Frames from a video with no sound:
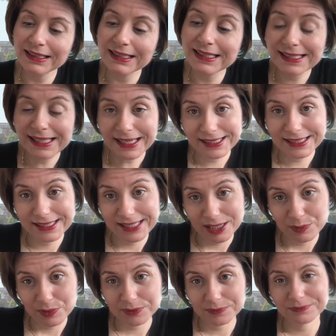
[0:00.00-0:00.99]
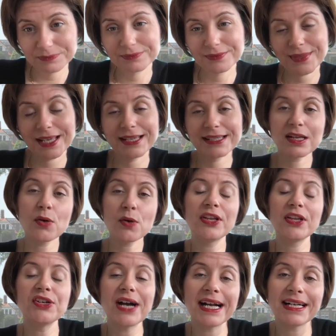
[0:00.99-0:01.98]
The second tip is that
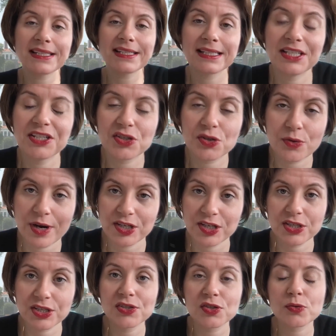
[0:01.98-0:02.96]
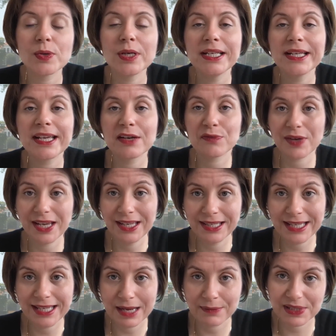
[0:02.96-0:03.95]
when you answer these questions, really give
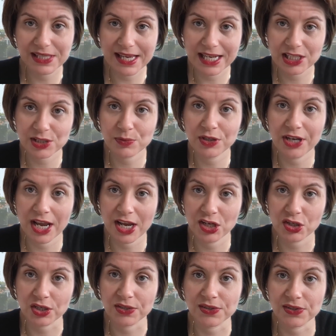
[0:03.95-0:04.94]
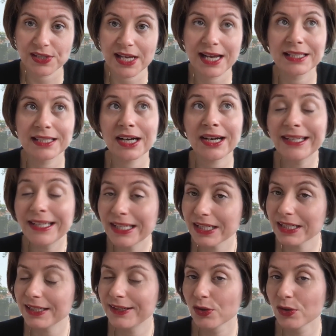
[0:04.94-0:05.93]
in-depth explanations and
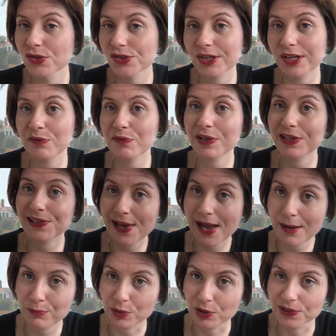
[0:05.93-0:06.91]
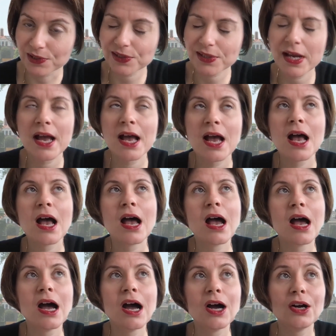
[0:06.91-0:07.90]
ideally also give examples.
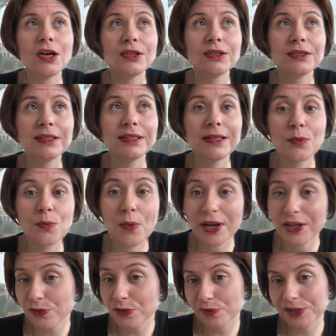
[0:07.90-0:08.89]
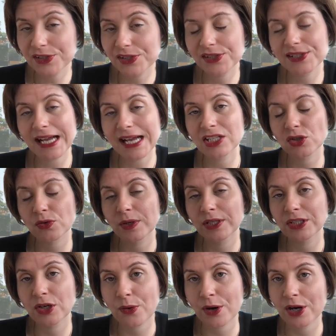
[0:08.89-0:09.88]
When you, for instance,
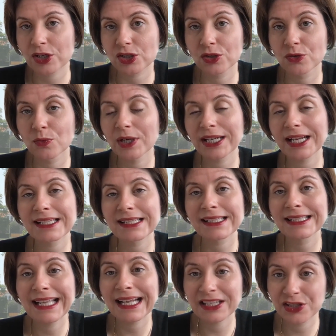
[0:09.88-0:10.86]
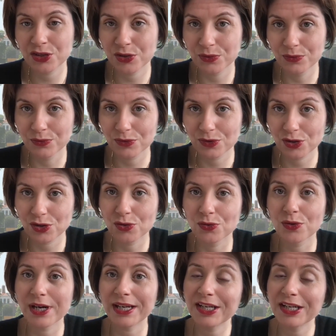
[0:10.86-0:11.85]
answering the question, what has led you
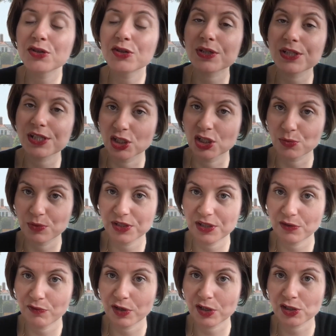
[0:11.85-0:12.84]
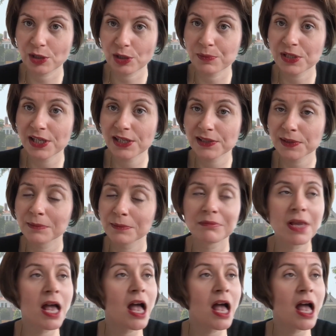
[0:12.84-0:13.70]
to an interest in a specific subject?